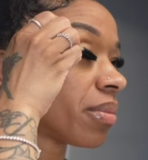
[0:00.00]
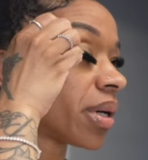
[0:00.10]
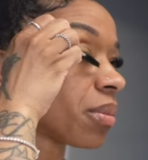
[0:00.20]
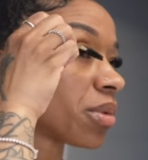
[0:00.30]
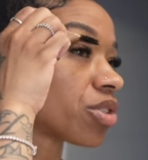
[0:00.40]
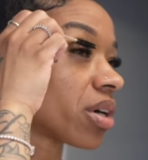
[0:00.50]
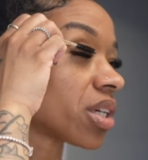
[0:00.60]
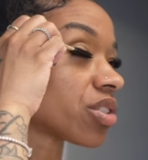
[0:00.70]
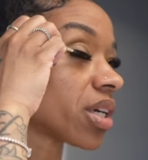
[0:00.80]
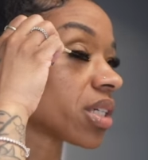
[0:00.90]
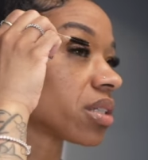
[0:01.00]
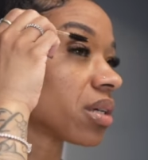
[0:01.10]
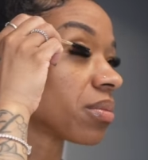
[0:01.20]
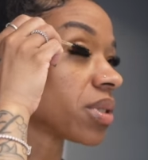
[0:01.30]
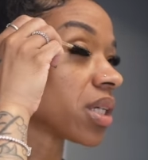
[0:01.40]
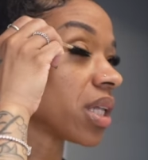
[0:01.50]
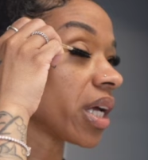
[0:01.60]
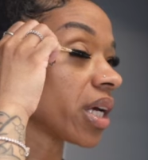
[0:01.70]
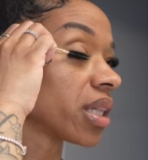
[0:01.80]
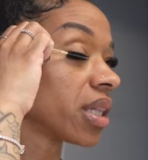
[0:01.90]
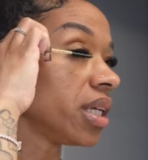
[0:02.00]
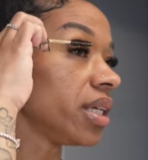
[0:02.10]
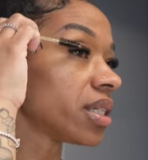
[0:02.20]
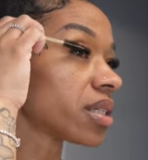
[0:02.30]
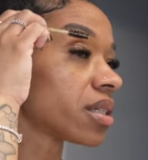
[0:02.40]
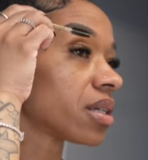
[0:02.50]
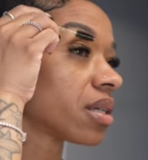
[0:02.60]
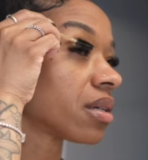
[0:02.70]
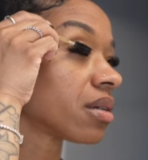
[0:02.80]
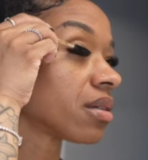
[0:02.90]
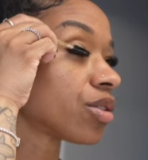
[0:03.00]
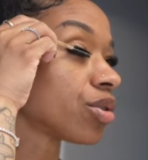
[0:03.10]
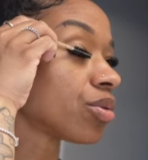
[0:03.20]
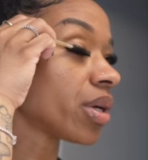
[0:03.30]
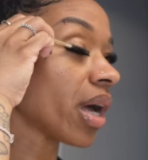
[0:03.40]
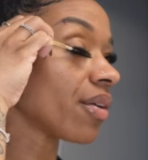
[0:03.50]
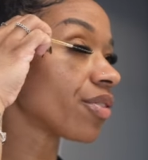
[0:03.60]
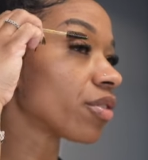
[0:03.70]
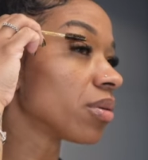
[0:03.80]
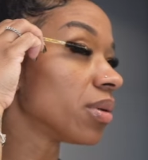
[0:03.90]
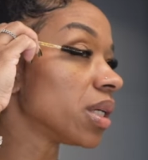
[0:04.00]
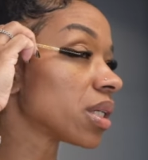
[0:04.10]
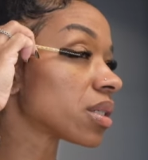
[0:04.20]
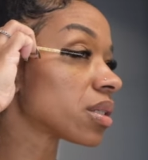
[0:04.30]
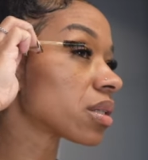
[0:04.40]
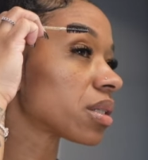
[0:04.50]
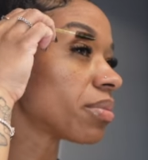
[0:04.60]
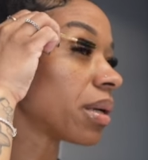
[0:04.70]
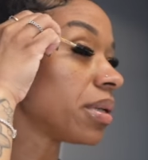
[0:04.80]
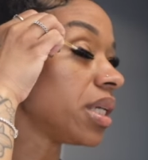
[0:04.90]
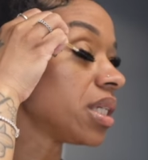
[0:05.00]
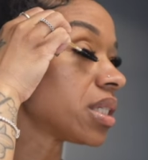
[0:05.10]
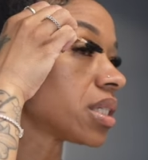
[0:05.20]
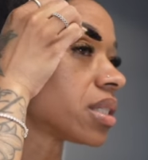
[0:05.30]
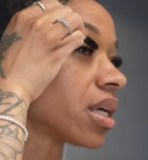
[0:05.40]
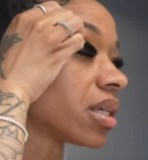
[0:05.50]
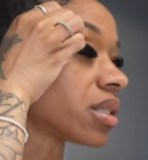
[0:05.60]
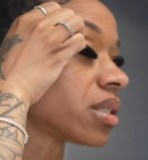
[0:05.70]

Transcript: But I'm going to try to stretch them to like at least two and a half, three weeks. Because baby, these is not